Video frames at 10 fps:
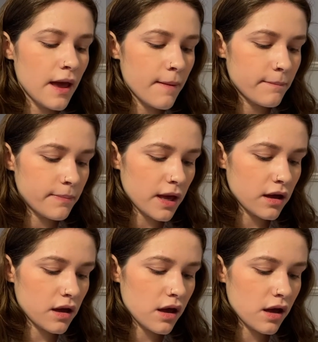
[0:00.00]

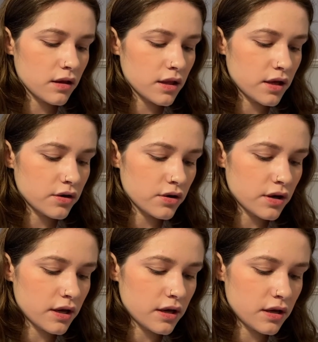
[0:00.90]
Becca highlighter
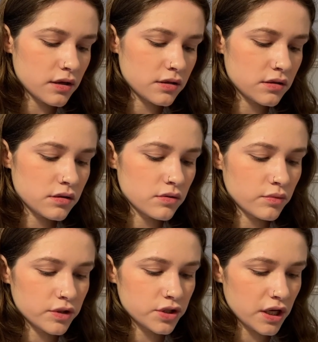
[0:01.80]
in,
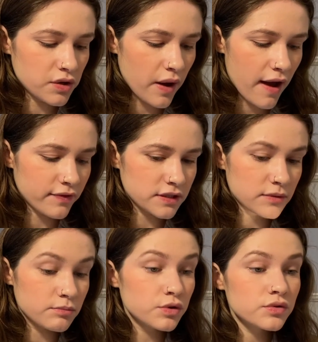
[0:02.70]
what shade do I have? It's
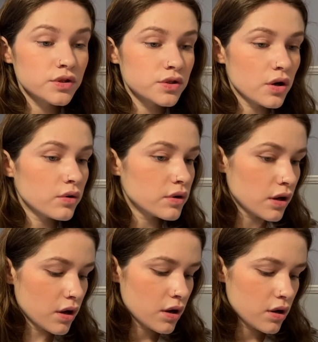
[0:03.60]
in Moonstone,
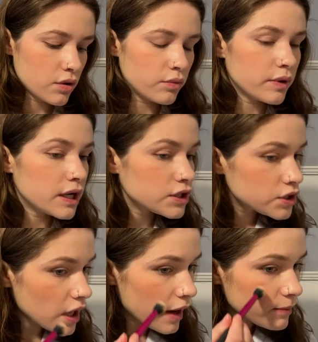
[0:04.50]

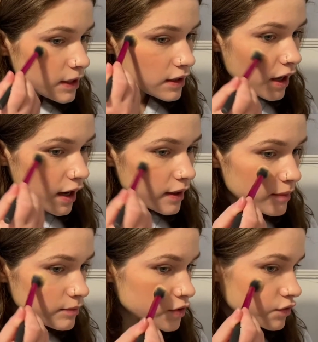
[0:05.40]
which, I mean,
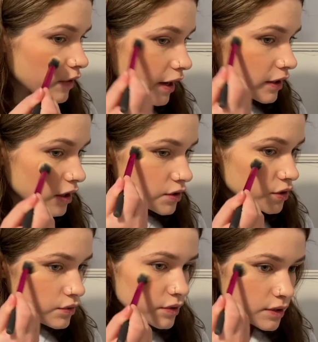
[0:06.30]
I'm trying not
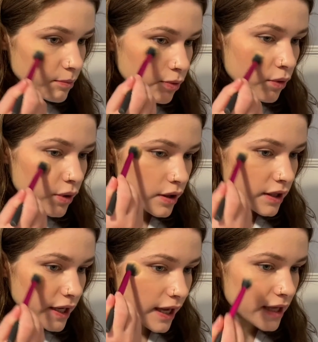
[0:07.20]
to support
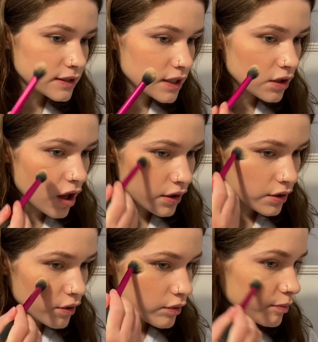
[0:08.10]
like Estee Lauder
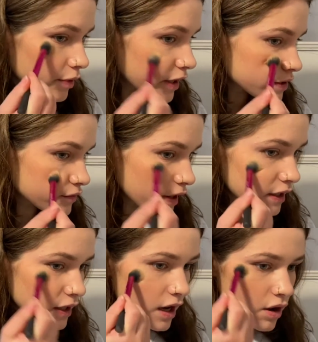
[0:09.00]
owned brands right
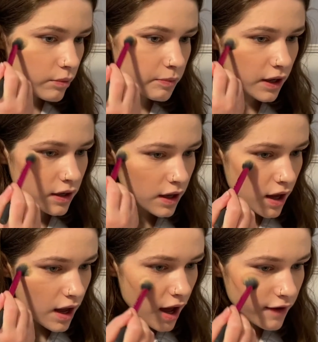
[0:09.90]
now, but
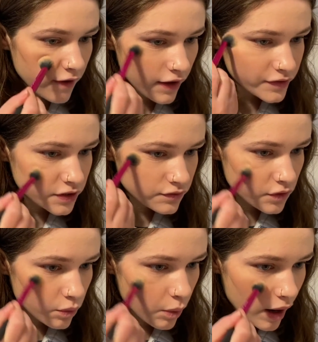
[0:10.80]
I've had this for
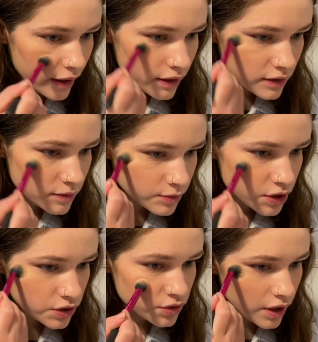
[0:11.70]
a while and I'm
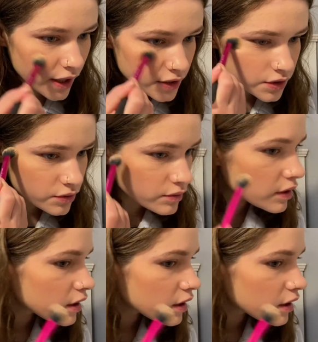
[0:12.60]
just trying to